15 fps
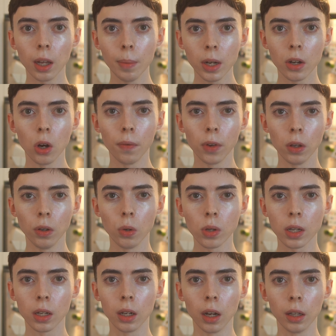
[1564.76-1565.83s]
Let me know if you
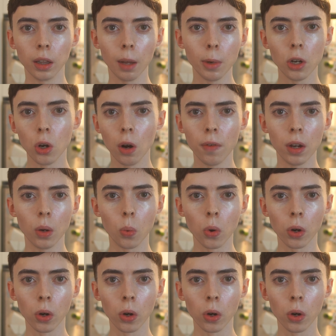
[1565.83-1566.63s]
used it and let me know if it